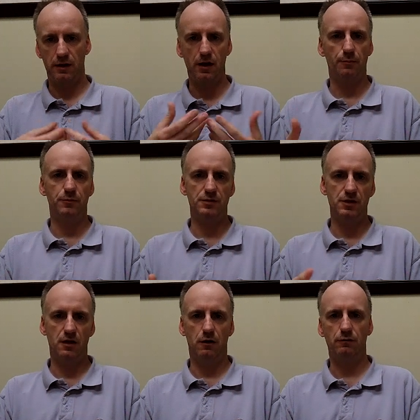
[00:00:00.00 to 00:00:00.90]
and help
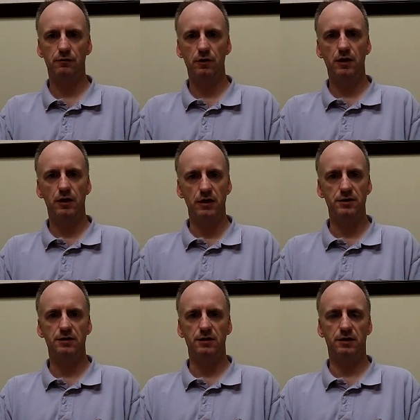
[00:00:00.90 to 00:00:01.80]
yourself
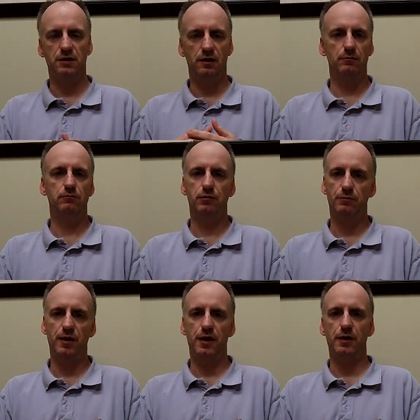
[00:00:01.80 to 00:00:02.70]
is to come
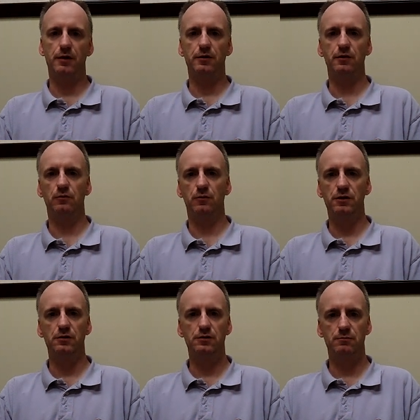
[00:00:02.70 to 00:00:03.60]
prepared
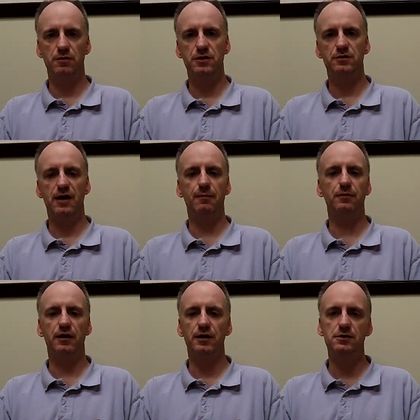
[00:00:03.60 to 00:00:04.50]
when you submit your
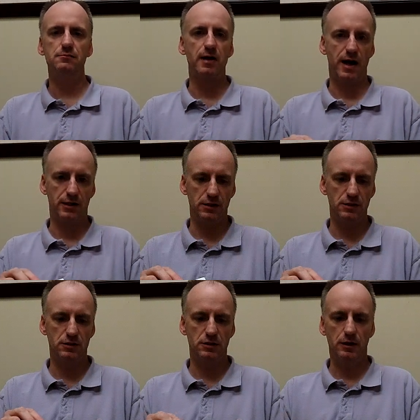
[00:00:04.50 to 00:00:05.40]
application
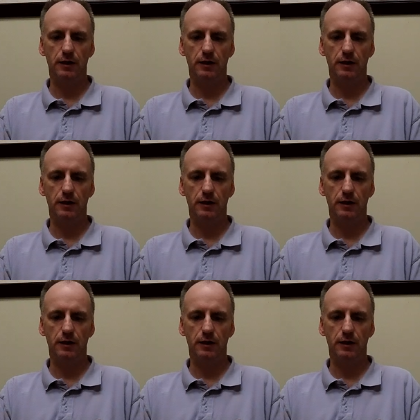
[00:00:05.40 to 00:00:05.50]
package.